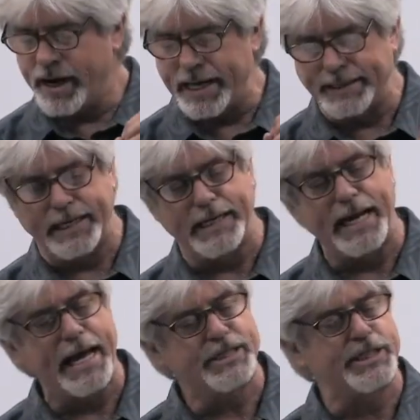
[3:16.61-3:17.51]
and the
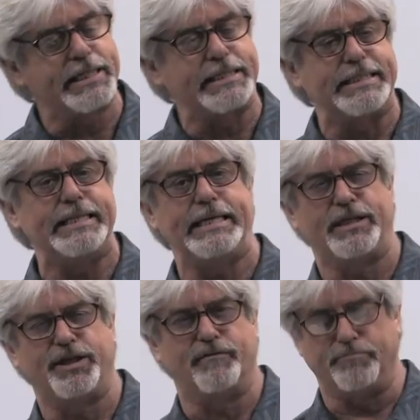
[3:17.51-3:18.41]
gnashing
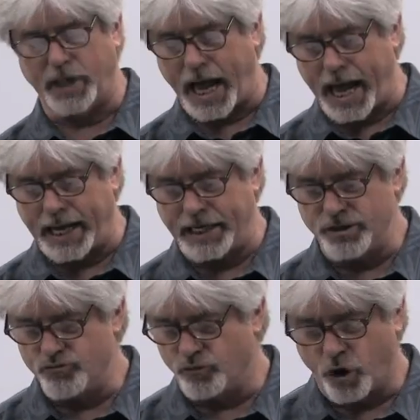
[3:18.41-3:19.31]
teeth of
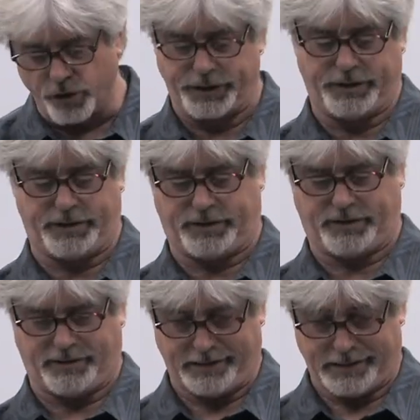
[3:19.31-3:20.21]
blind rodents